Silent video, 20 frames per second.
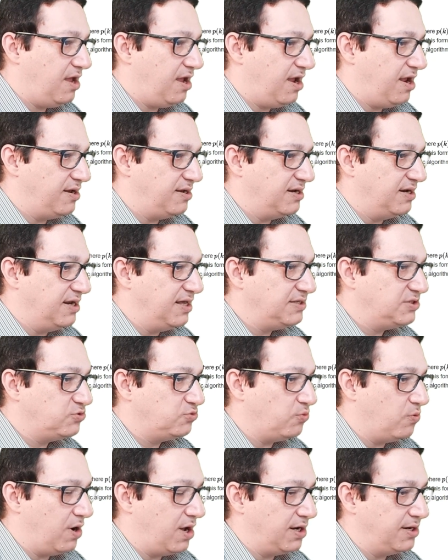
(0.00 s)
and the last
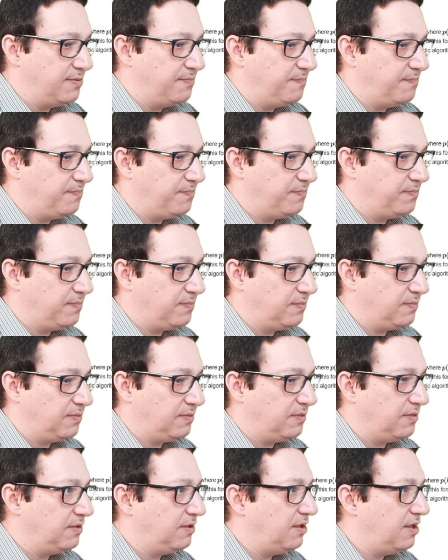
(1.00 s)
one
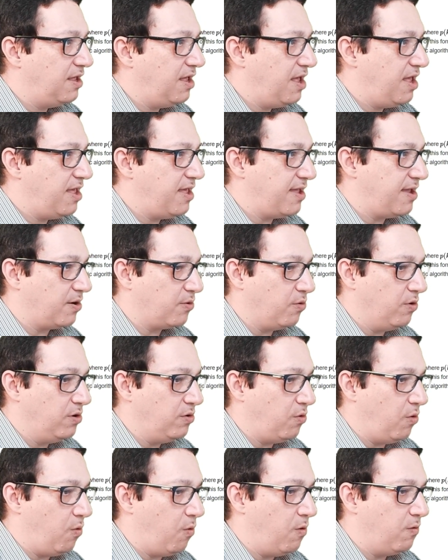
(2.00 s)
equal
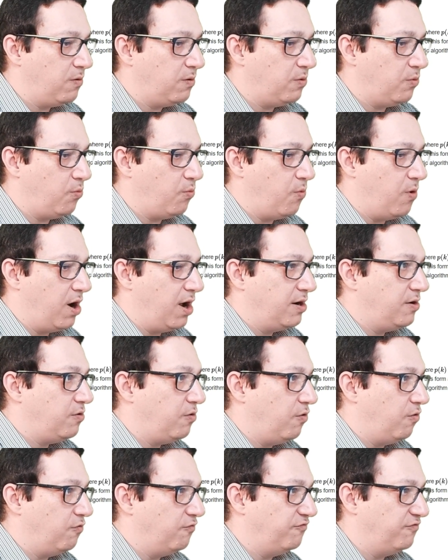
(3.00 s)
1
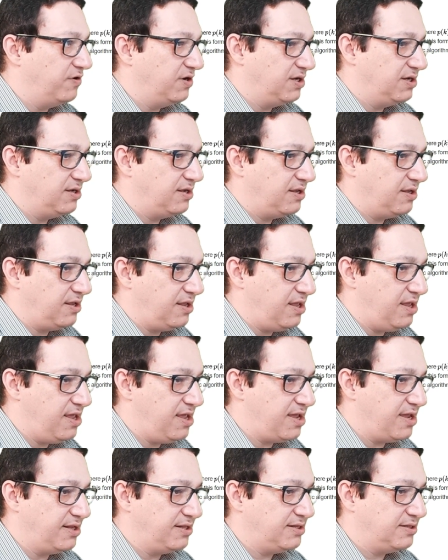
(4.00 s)
over
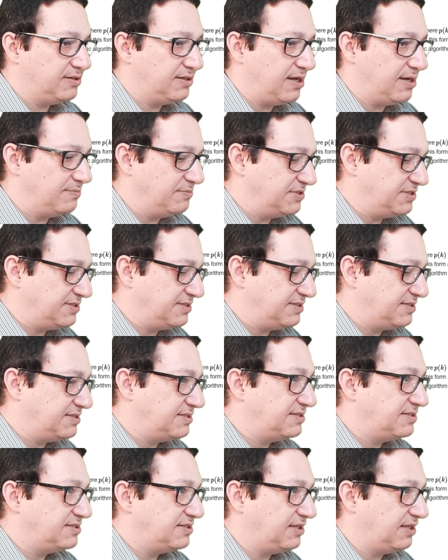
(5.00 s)
8
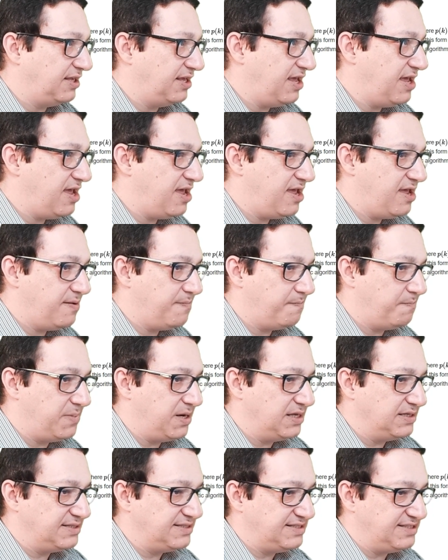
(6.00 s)
times k
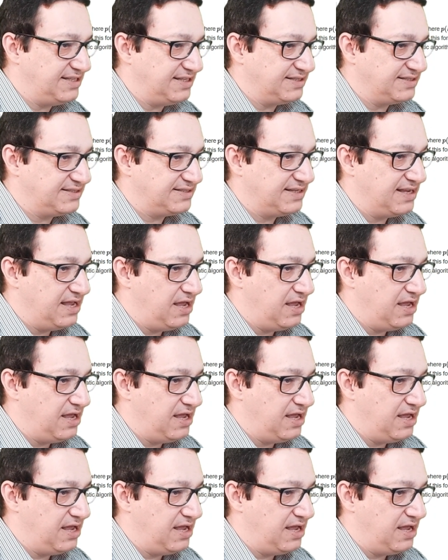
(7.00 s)
plus 6.